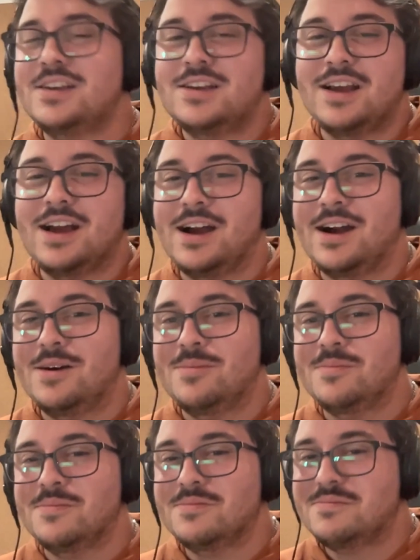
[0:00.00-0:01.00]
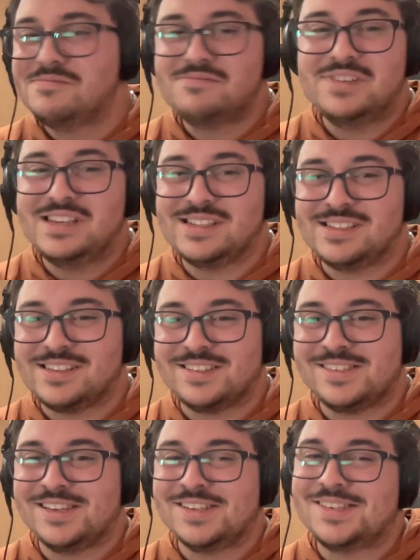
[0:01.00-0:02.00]
um
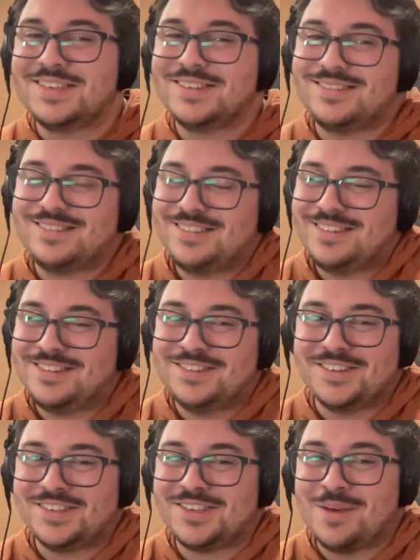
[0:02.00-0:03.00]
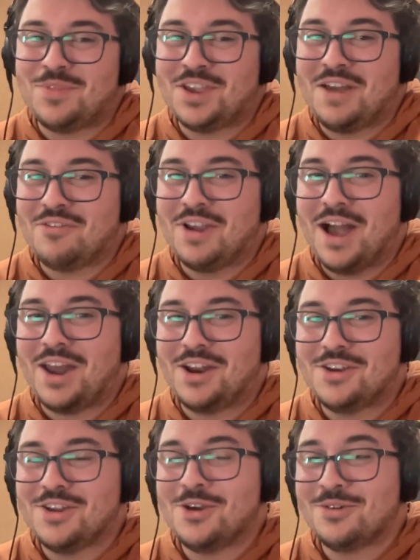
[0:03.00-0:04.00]
it's just something I've got to
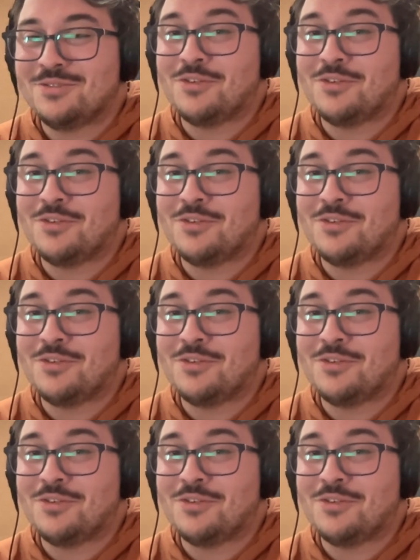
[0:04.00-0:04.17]
do for